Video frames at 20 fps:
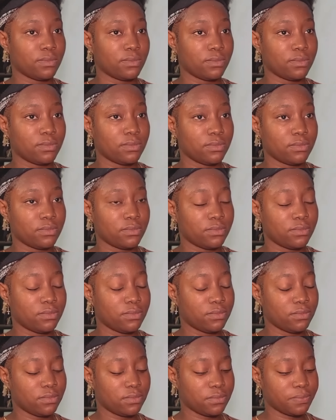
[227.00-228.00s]

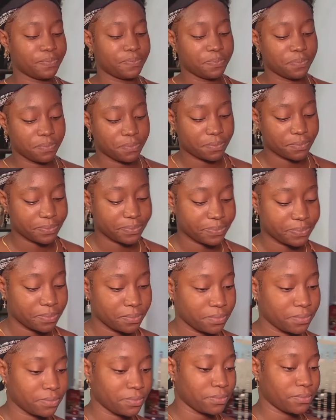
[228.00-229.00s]

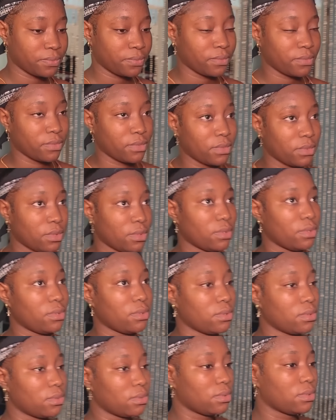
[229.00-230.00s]

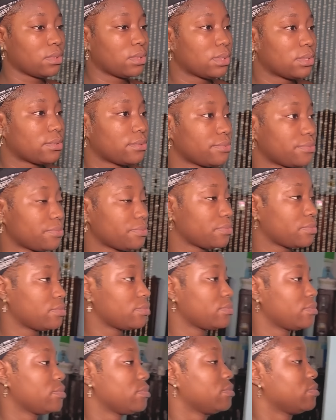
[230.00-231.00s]

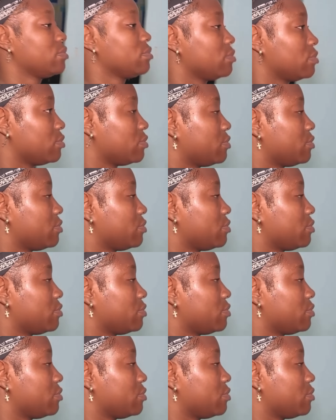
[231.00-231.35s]
(no one is talking)